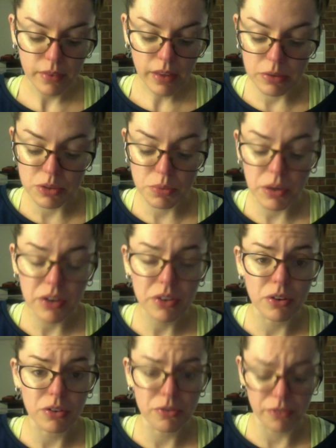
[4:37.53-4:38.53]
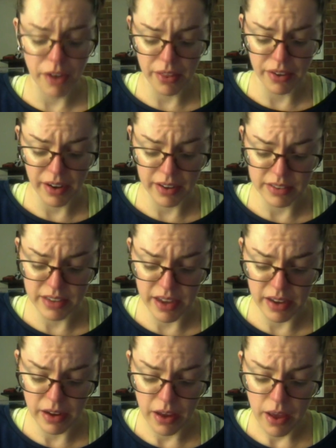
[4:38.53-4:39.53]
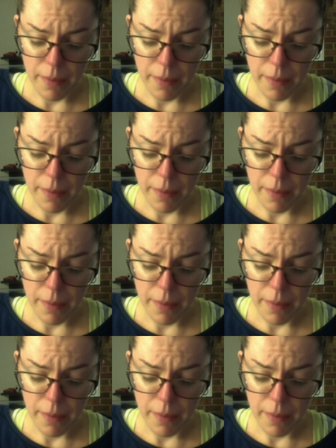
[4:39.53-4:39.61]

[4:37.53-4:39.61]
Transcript: It was what her own father had said,